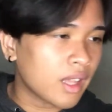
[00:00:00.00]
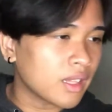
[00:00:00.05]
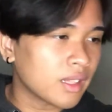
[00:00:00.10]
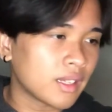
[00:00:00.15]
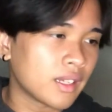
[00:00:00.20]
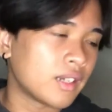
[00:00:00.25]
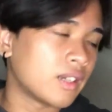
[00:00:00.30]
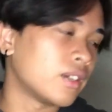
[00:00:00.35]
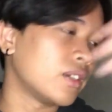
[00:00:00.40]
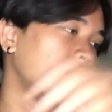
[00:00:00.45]

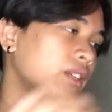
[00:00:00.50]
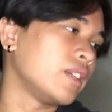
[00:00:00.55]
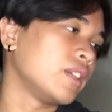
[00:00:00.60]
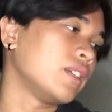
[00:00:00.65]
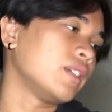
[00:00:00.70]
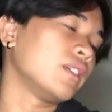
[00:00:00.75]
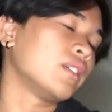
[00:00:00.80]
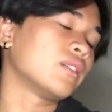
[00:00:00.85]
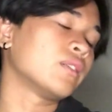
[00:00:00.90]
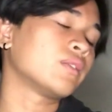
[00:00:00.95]
littering,
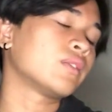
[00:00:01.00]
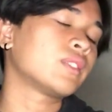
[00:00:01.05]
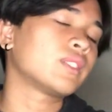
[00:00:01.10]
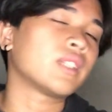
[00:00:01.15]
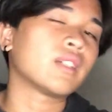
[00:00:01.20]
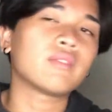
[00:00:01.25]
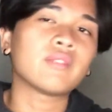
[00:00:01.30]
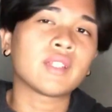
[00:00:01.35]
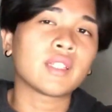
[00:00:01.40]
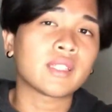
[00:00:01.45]
you know,
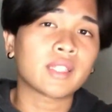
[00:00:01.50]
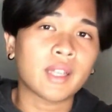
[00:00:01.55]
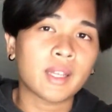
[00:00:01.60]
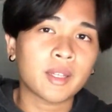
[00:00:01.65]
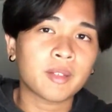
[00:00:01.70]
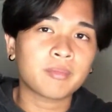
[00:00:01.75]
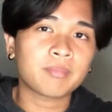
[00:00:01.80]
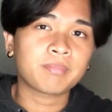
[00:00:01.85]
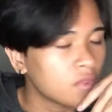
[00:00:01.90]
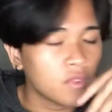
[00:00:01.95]
stuff like that.
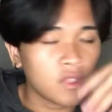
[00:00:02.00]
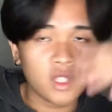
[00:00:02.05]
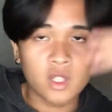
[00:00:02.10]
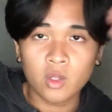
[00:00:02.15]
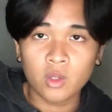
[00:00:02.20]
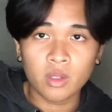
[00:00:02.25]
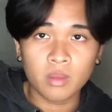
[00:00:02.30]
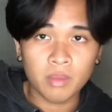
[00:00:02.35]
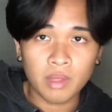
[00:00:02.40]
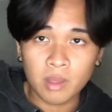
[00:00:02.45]
You know,
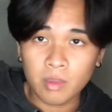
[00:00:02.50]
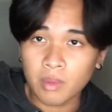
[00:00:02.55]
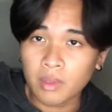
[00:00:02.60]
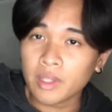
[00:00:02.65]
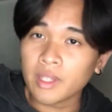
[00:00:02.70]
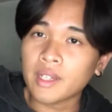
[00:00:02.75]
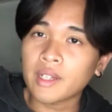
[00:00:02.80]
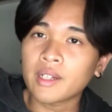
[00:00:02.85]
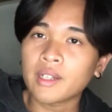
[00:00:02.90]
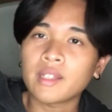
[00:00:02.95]
the people
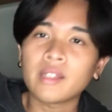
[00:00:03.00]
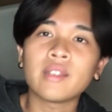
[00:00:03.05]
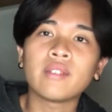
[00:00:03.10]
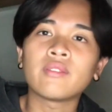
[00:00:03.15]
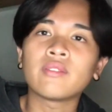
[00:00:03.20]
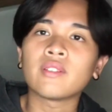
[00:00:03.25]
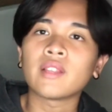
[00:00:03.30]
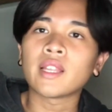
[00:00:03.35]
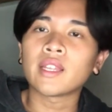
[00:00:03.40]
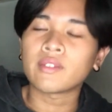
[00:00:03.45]
here live
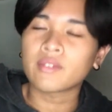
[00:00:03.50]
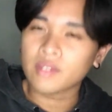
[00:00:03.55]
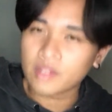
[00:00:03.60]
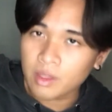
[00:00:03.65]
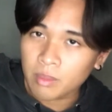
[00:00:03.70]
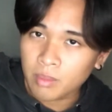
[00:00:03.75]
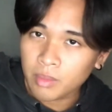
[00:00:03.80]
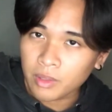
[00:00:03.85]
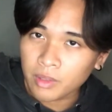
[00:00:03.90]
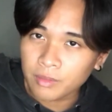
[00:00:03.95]
life
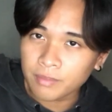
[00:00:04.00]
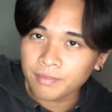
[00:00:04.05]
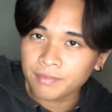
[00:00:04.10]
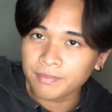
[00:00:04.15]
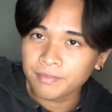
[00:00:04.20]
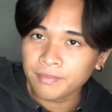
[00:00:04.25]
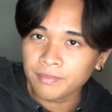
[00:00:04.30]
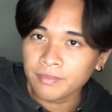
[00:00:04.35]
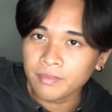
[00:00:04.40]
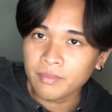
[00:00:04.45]
simple,
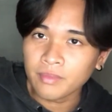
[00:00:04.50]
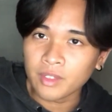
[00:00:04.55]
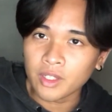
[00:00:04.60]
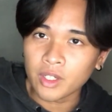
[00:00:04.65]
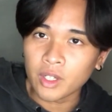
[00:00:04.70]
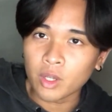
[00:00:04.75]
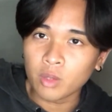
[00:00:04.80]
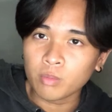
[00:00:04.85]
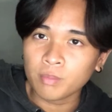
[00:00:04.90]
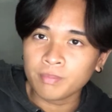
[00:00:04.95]
you
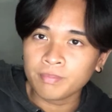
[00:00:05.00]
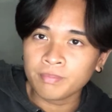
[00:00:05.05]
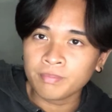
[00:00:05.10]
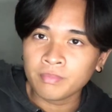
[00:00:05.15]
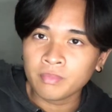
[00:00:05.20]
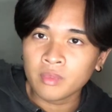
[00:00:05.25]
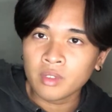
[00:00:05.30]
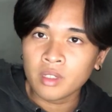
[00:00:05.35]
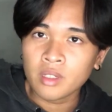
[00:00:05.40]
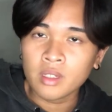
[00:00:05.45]
know?
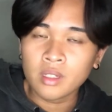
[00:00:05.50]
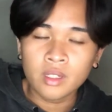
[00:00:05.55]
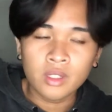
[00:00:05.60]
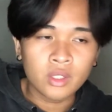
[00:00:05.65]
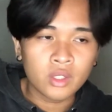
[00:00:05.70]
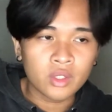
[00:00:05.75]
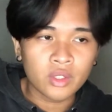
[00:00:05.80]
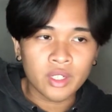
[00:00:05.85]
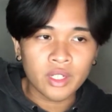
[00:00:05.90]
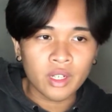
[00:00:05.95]

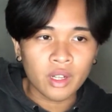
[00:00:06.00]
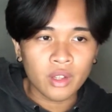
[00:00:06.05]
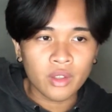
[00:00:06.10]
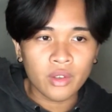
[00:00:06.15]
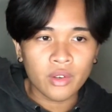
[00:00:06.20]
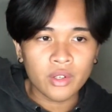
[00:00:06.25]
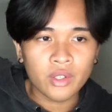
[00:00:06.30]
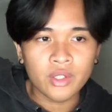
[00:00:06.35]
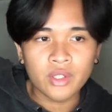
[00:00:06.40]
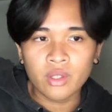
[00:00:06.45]
Treat
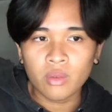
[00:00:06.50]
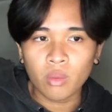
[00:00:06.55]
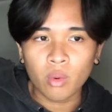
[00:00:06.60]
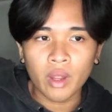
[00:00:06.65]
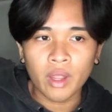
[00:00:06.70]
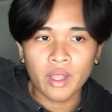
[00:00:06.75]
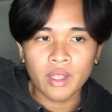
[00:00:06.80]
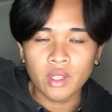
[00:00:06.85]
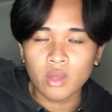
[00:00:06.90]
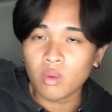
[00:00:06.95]
others the
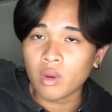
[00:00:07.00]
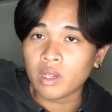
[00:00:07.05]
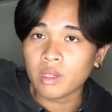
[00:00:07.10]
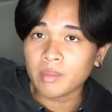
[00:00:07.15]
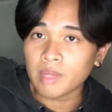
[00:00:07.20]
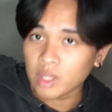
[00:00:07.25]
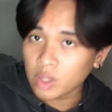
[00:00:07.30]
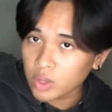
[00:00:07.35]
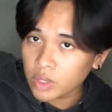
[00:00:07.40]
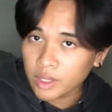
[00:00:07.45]
way you want to be
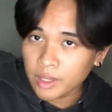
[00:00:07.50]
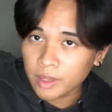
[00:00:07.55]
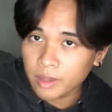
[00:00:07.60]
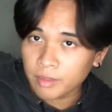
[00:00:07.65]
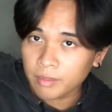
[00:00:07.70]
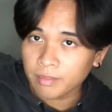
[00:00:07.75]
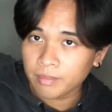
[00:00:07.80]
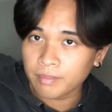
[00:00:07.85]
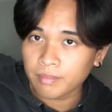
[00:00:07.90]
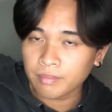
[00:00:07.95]
treated.
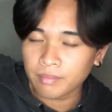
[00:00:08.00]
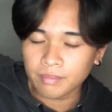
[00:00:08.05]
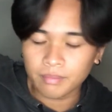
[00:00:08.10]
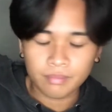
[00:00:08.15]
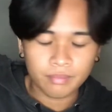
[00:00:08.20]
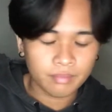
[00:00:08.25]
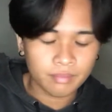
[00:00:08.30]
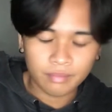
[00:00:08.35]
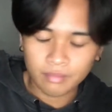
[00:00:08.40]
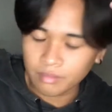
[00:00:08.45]

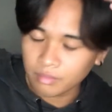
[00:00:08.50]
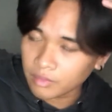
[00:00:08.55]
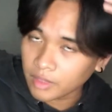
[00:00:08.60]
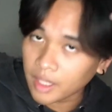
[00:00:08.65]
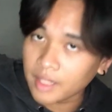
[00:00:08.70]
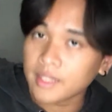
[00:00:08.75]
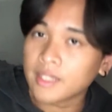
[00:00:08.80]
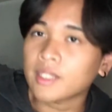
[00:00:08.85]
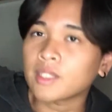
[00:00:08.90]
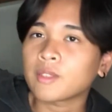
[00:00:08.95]

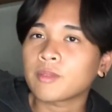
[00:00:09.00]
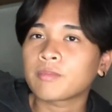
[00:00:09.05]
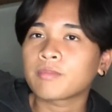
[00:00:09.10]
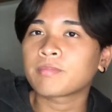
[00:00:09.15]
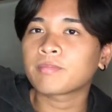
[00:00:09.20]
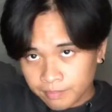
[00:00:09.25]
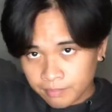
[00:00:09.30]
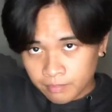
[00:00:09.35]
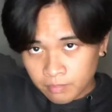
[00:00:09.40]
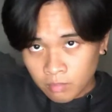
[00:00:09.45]
That's it.
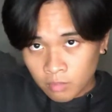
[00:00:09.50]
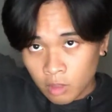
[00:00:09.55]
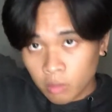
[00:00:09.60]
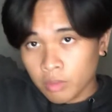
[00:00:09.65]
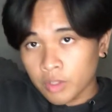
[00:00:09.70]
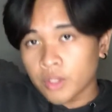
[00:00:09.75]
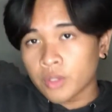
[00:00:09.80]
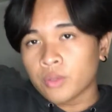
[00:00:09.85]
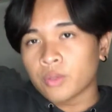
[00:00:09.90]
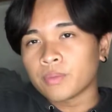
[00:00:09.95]
Number
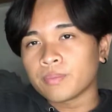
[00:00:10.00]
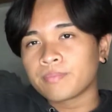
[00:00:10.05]
2.